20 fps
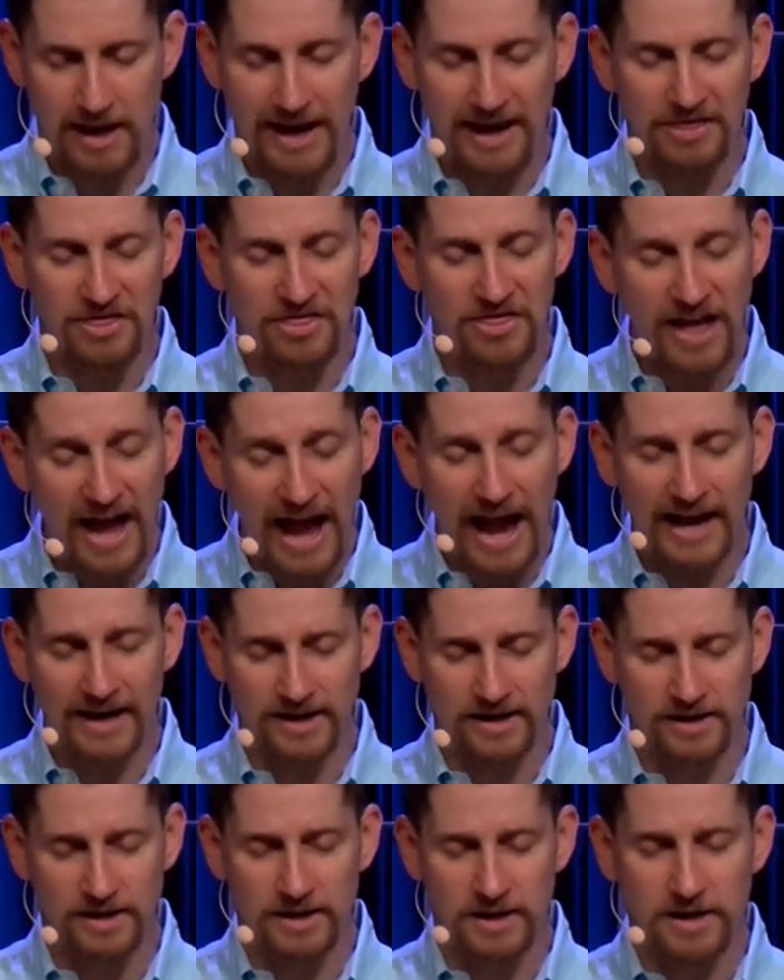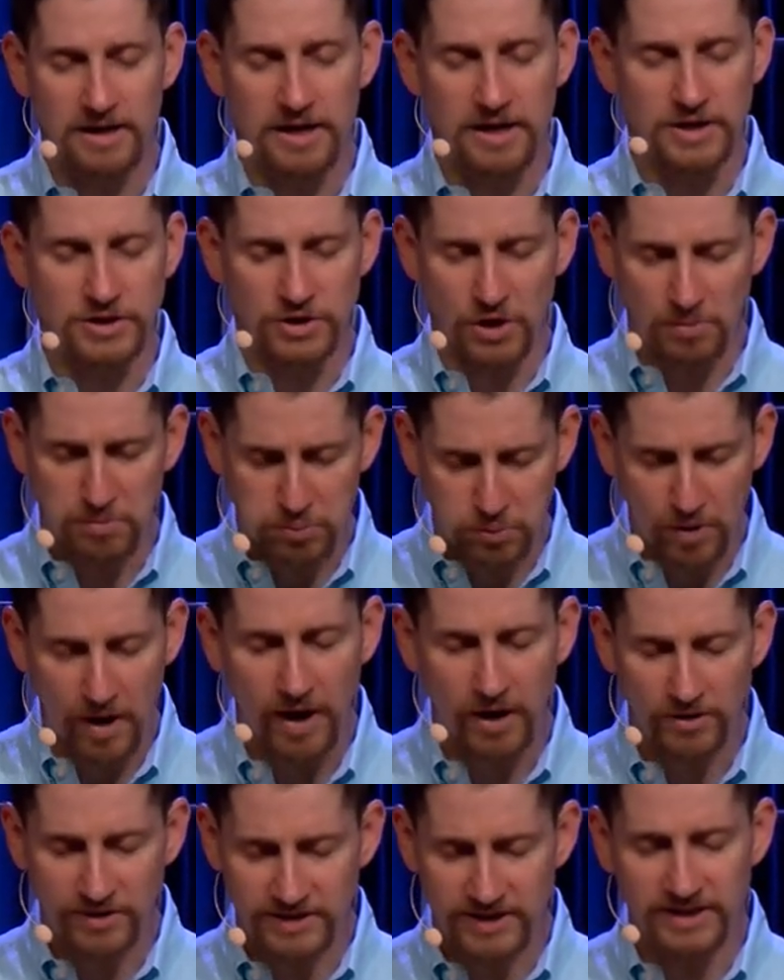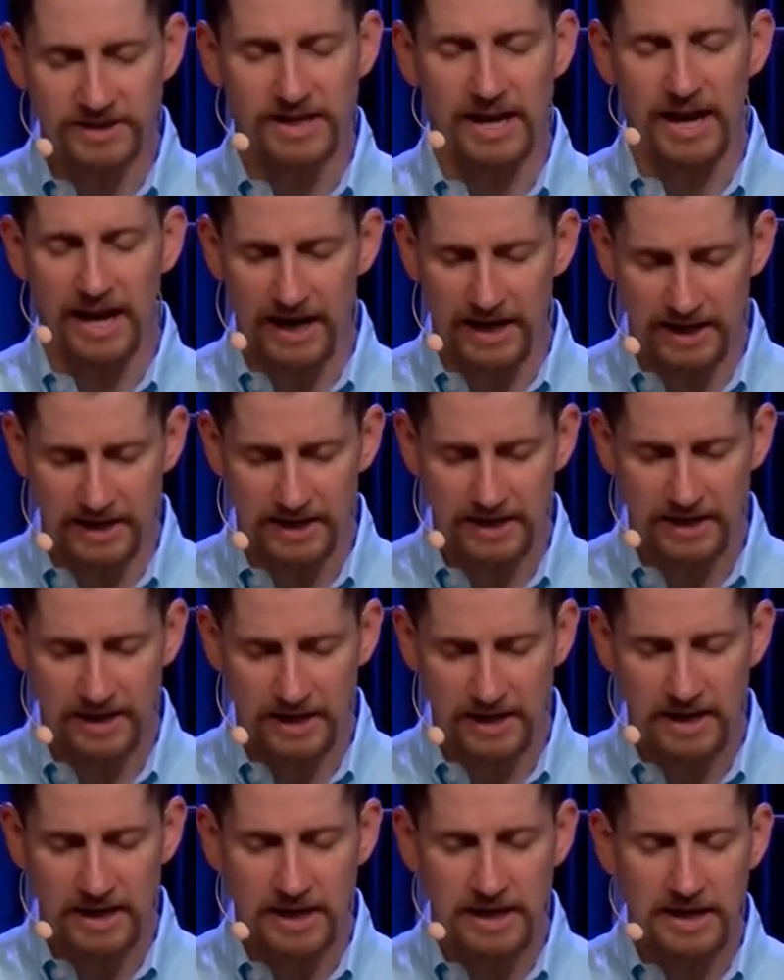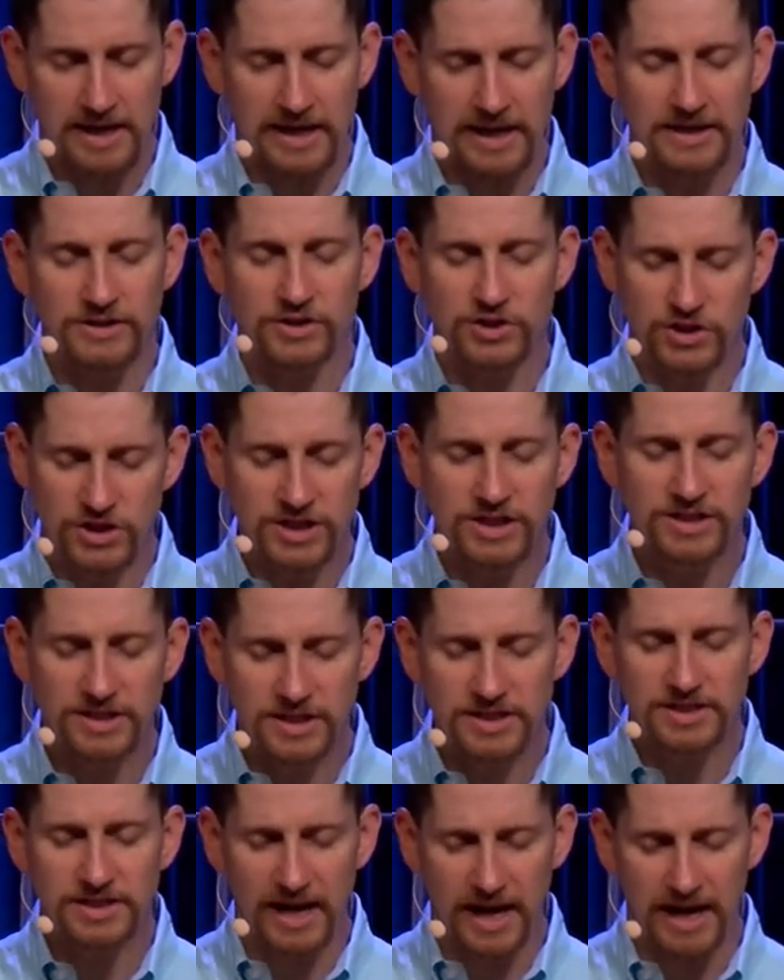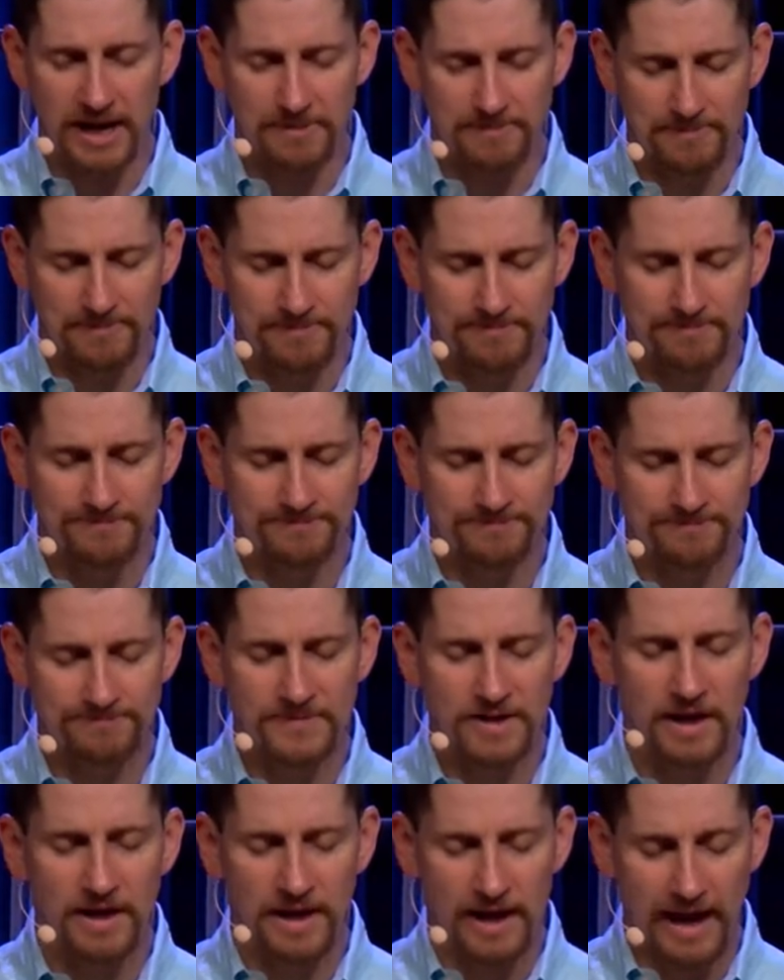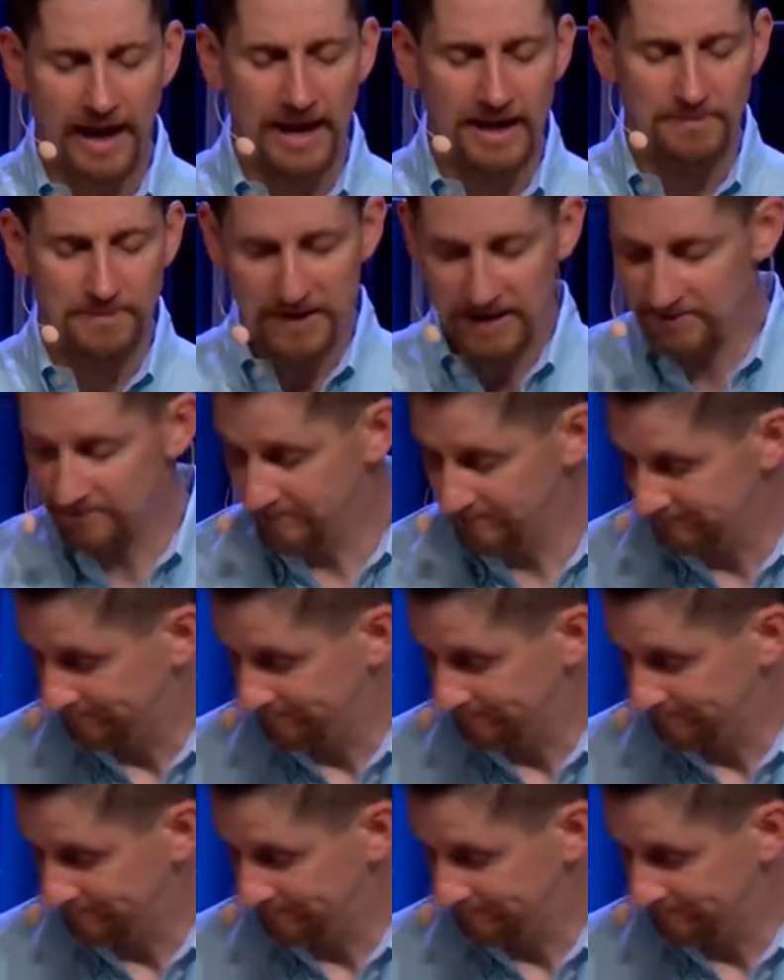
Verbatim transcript: And that is our prayer today. In Jesus' name, amen.